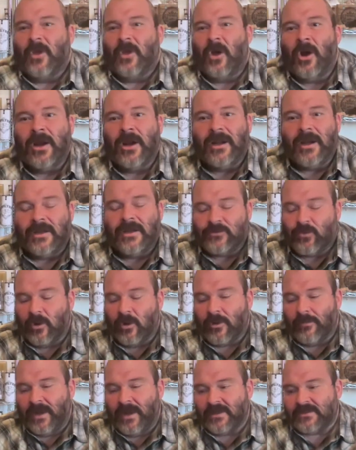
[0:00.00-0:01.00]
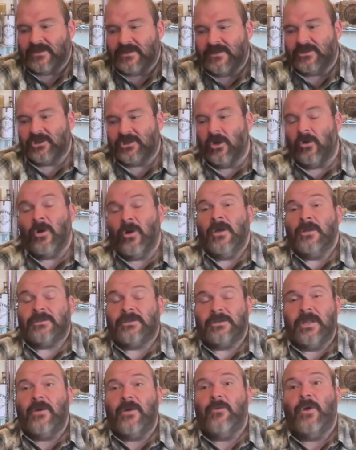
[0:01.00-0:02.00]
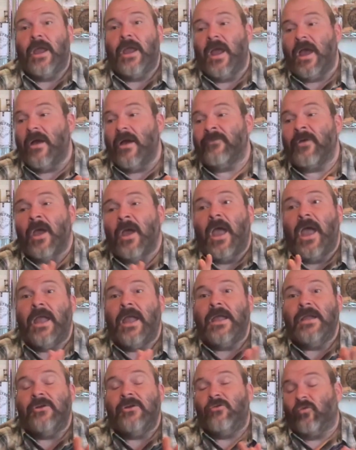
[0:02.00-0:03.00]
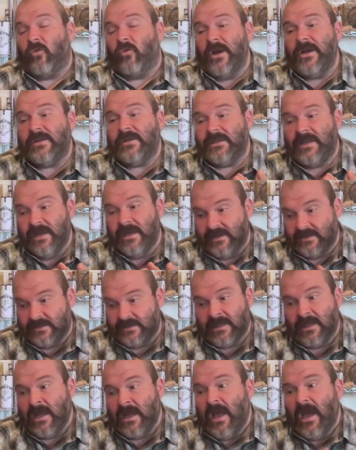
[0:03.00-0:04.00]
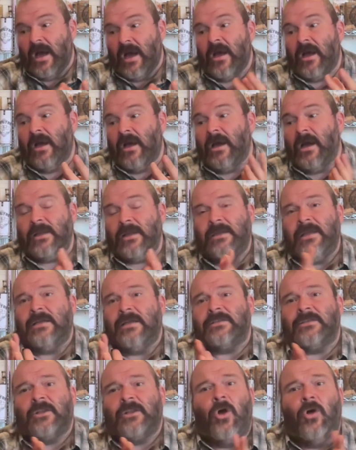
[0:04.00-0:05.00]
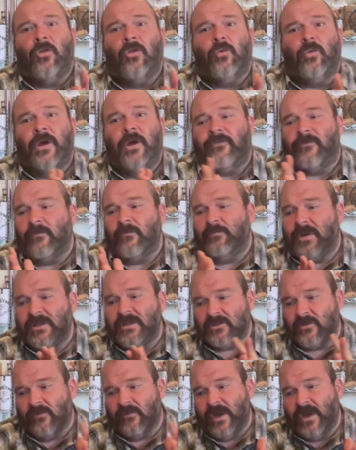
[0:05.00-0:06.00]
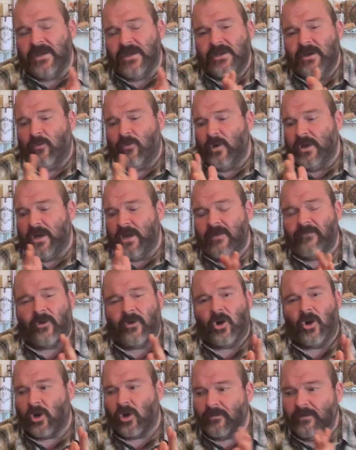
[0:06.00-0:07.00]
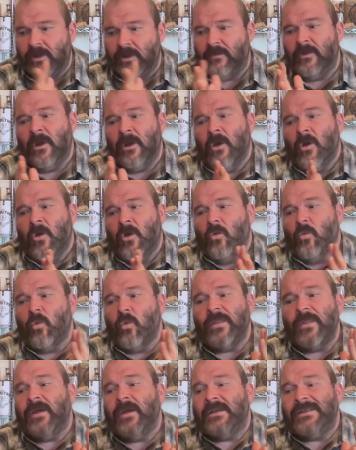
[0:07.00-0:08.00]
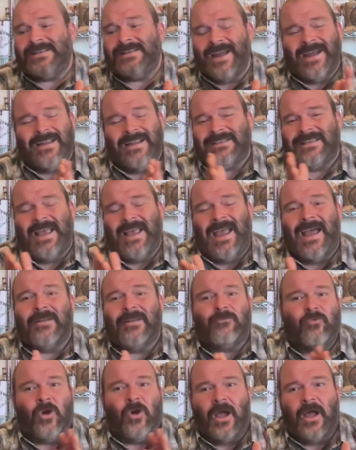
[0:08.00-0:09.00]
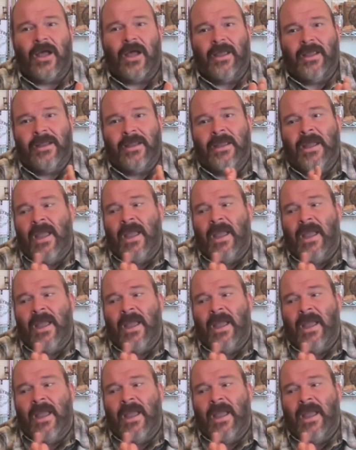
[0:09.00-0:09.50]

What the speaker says: All right, guys, welcome back to the show. Today we have a great guest, a guest all the way from Pennsylvania. We have Herman with DadsHat Rye,